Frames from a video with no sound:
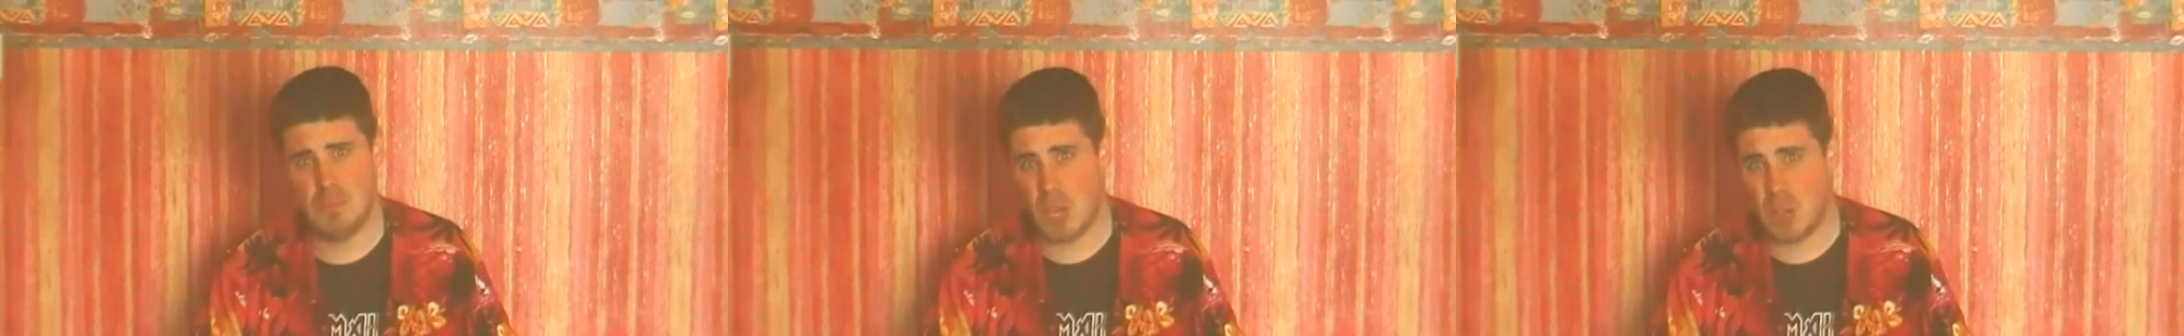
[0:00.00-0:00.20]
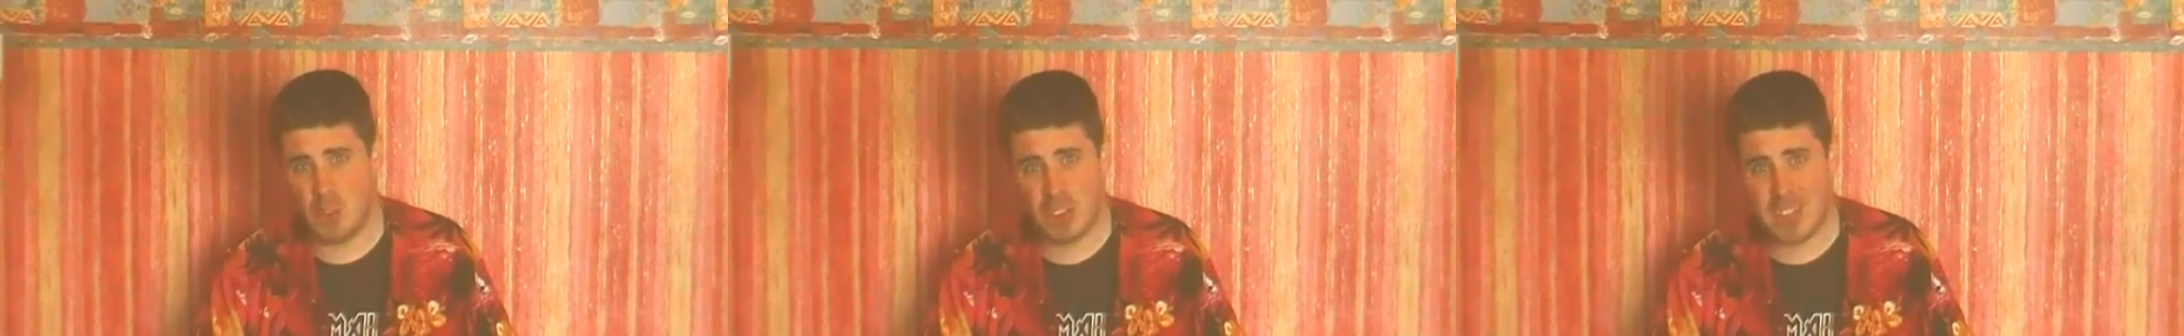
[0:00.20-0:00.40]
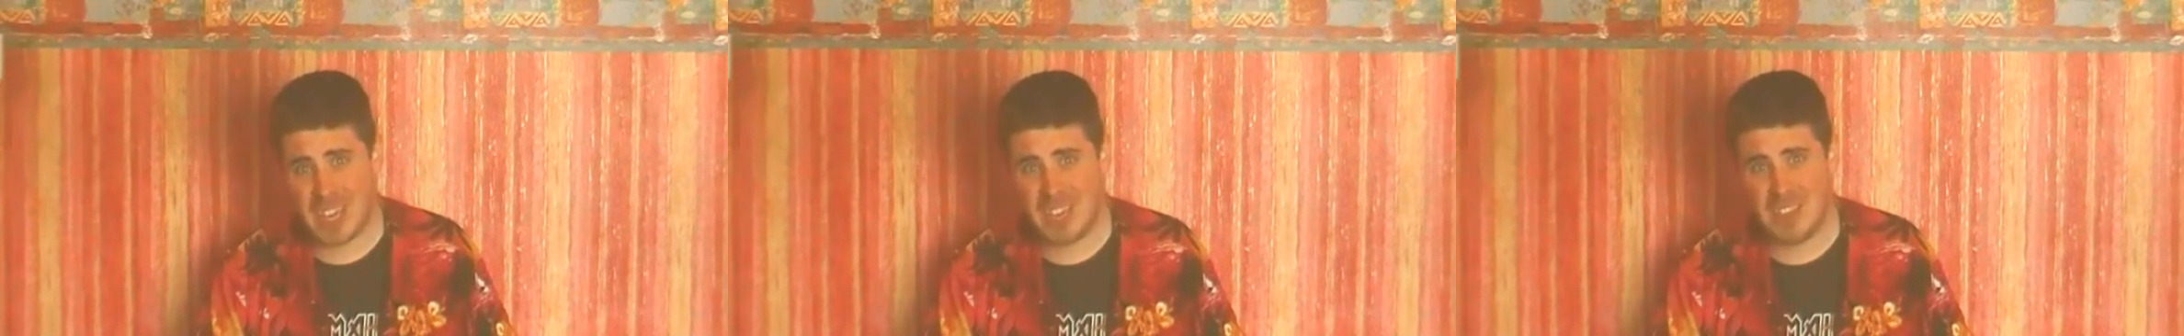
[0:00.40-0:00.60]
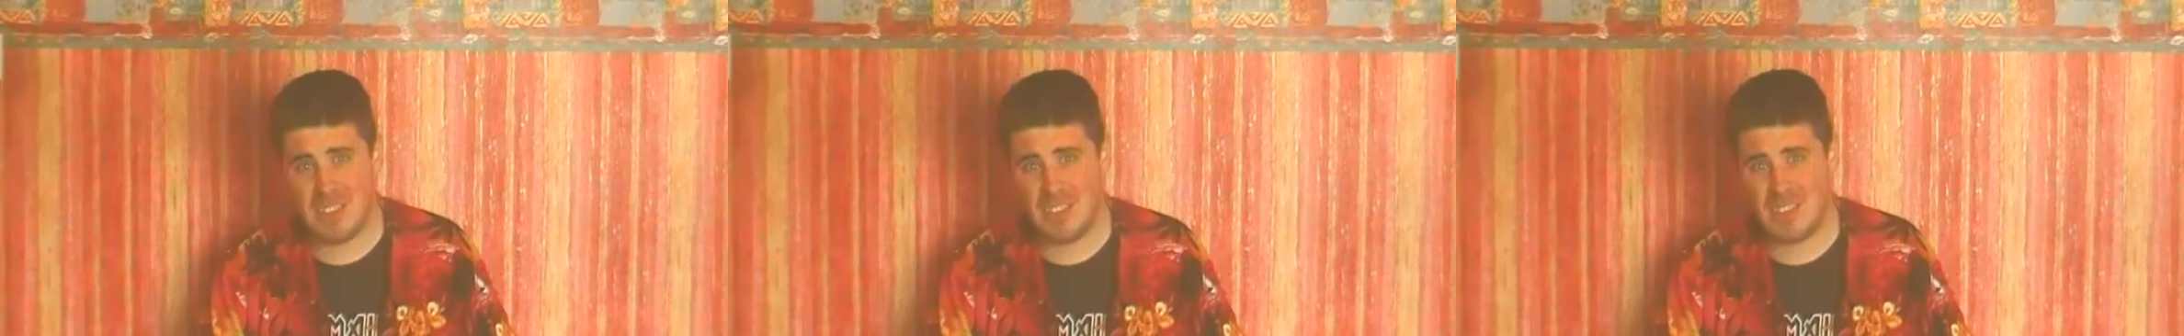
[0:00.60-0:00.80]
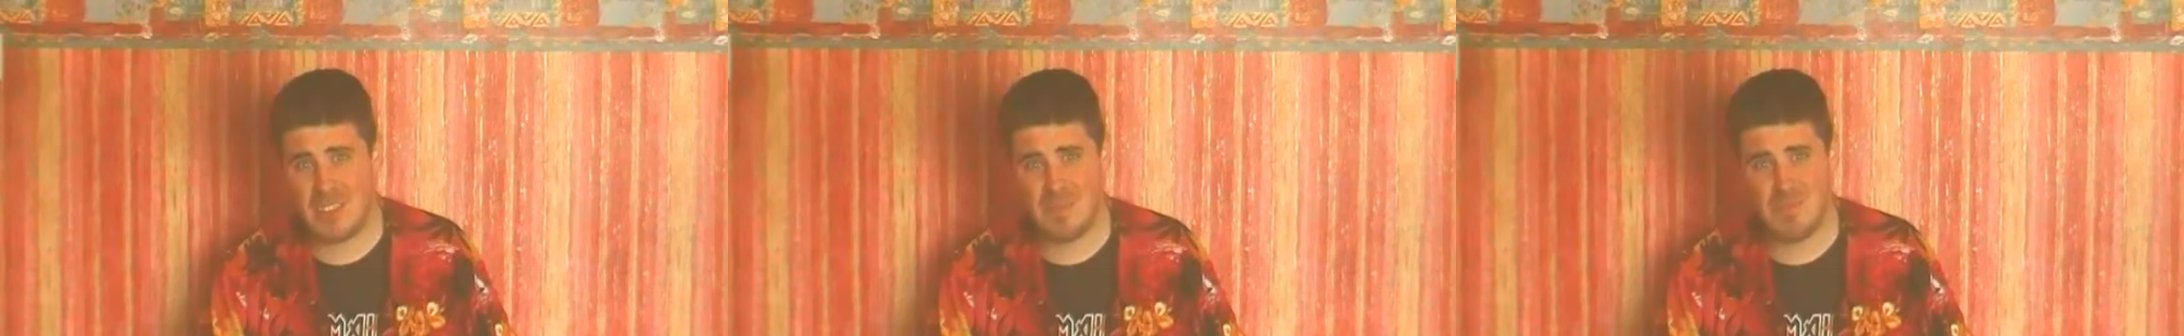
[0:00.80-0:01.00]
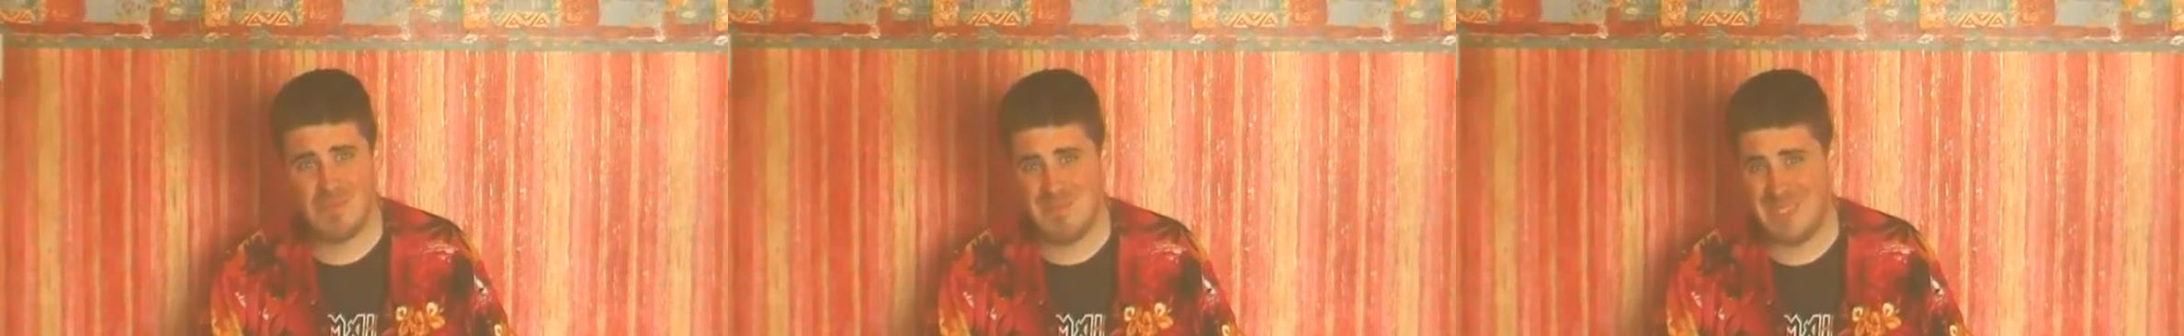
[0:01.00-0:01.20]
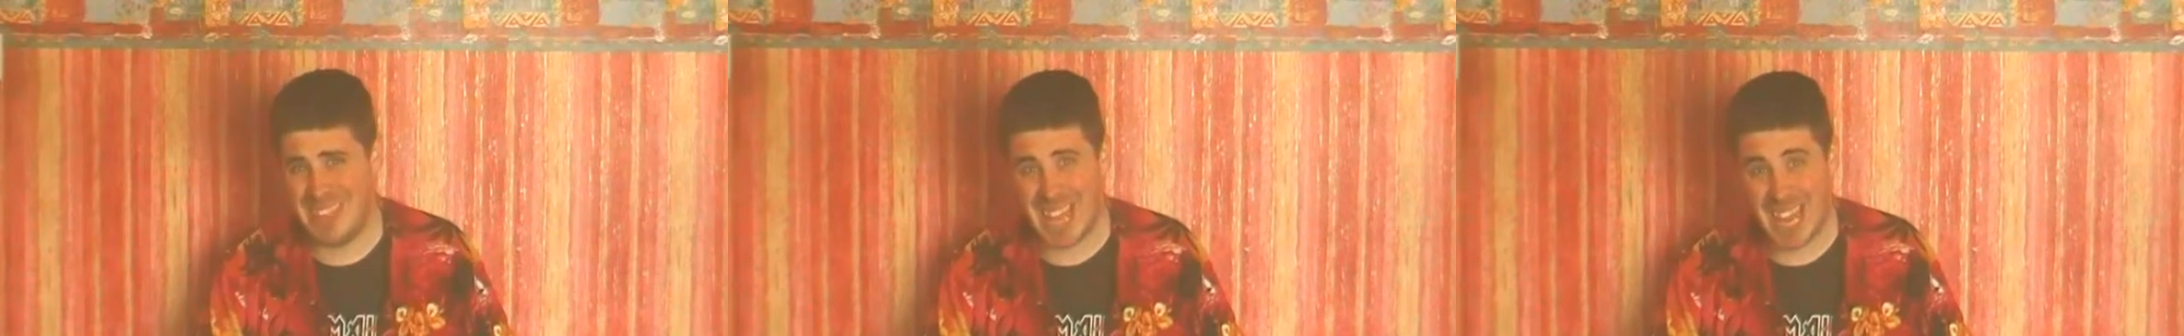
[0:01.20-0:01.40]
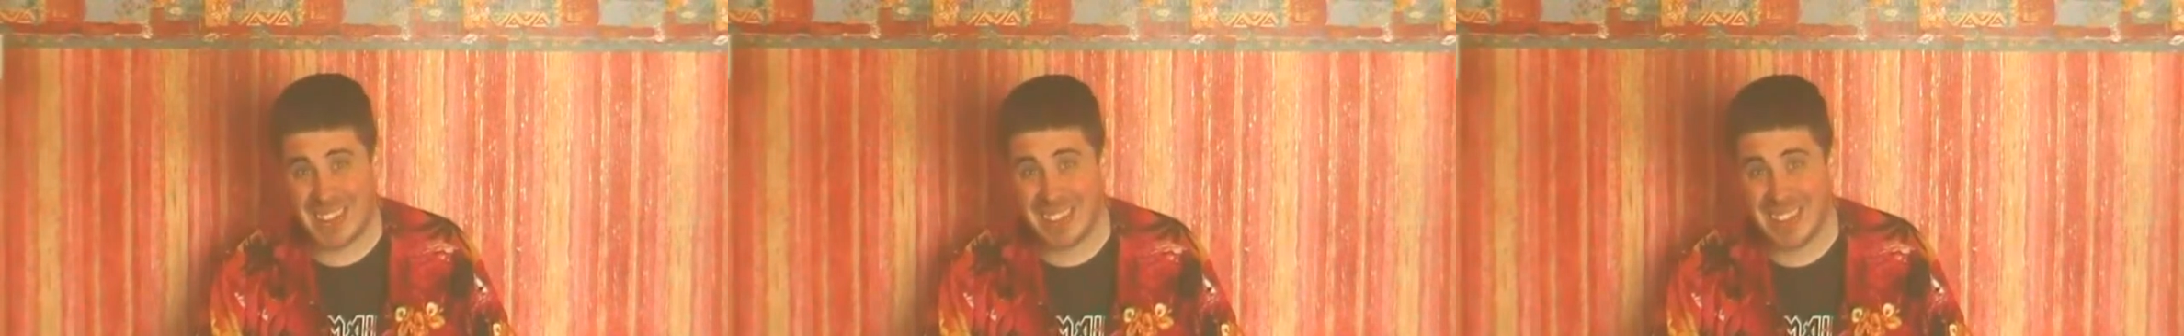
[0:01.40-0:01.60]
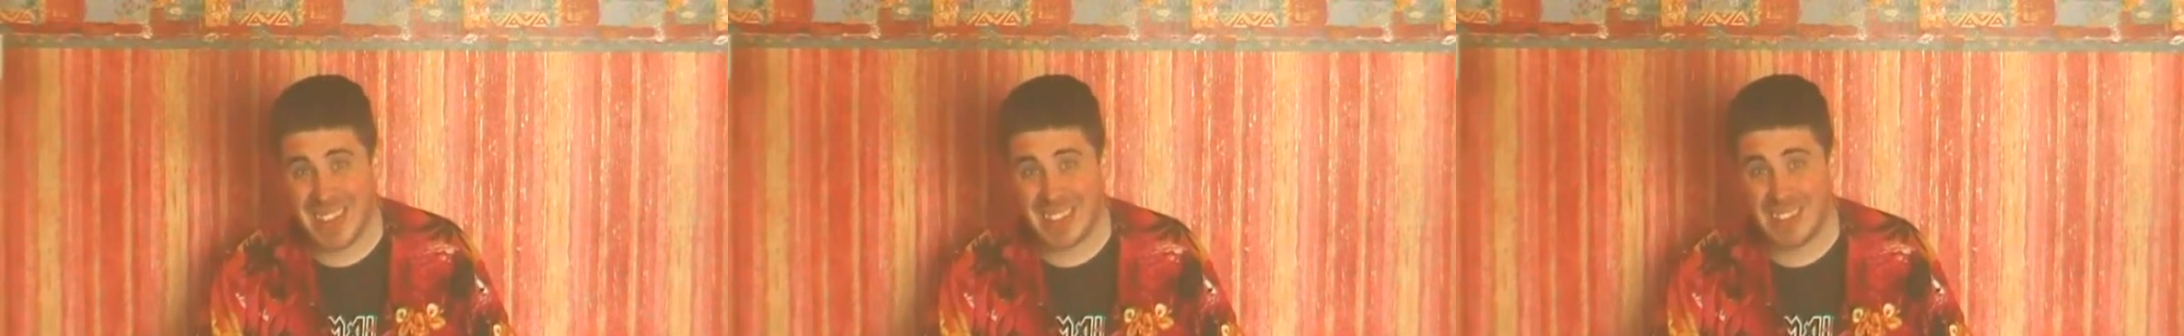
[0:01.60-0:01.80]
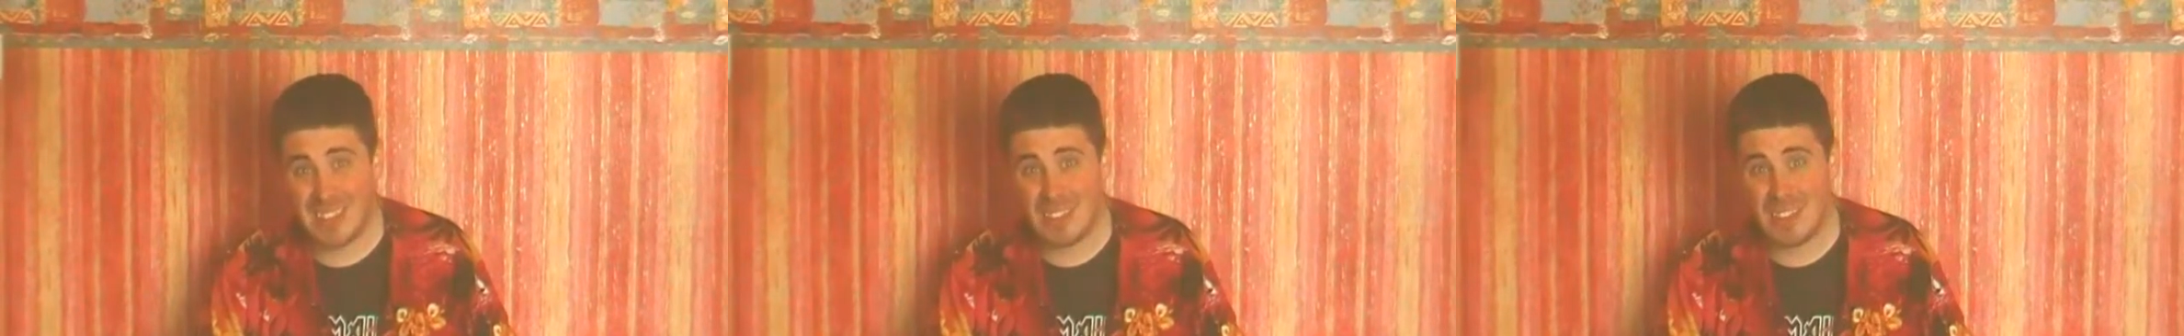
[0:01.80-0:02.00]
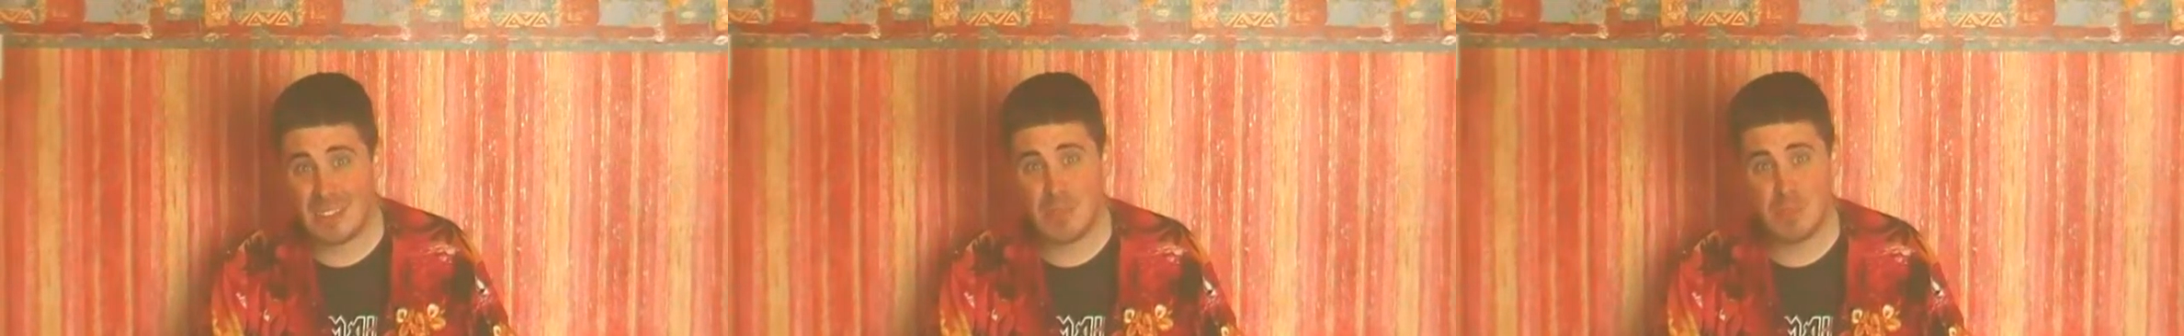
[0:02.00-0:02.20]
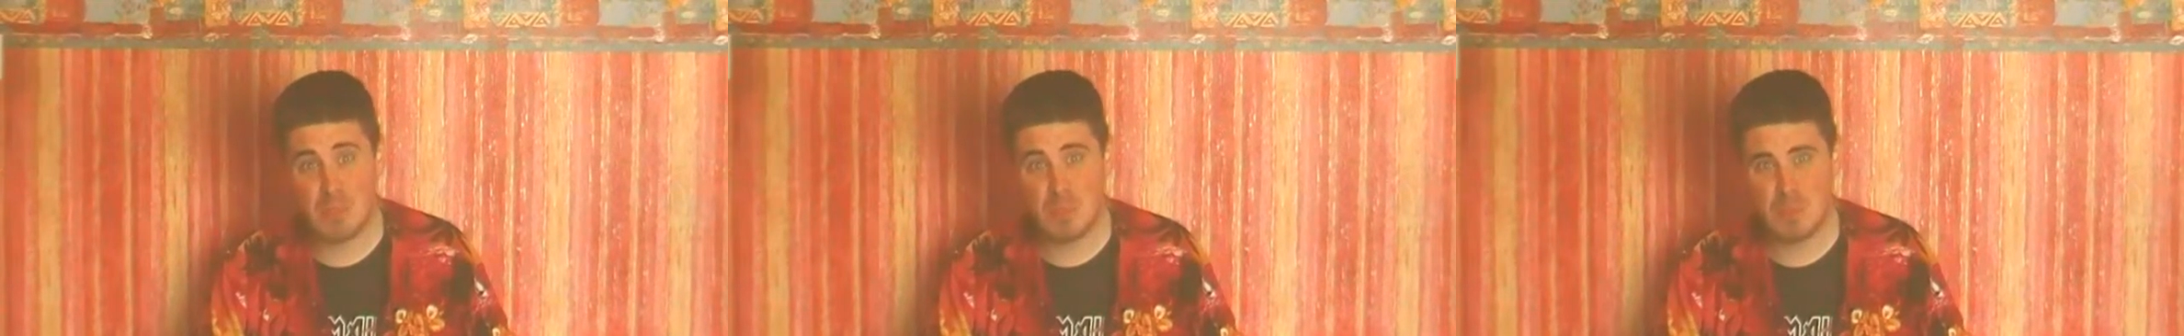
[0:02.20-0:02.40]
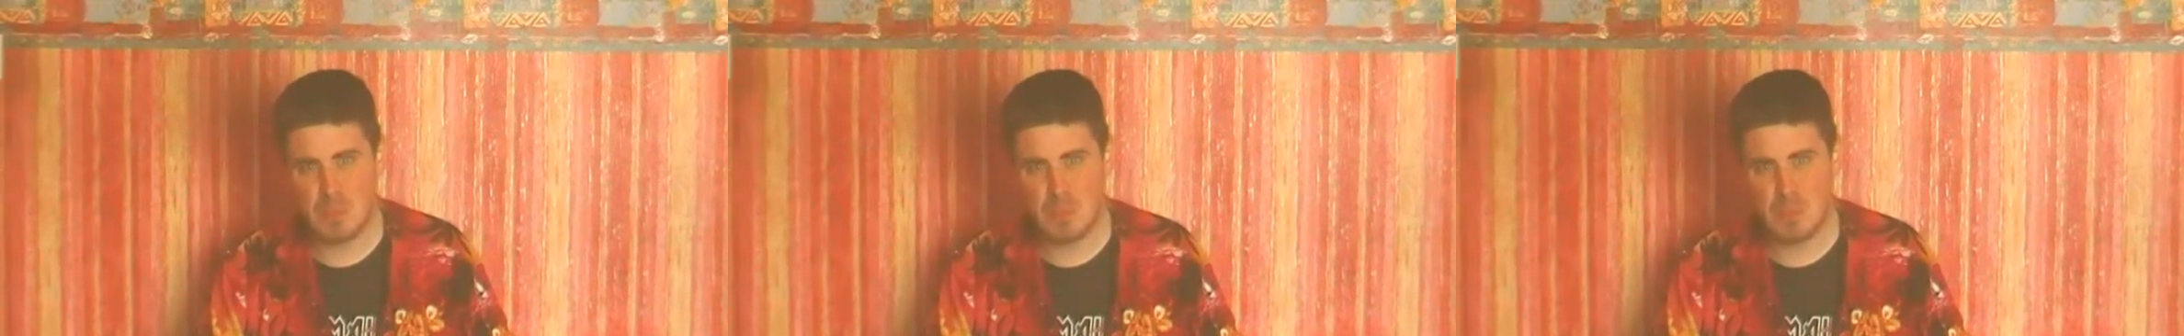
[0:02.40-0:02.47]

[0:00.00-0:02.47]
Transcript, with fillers: Microseconds? Nanoseconds?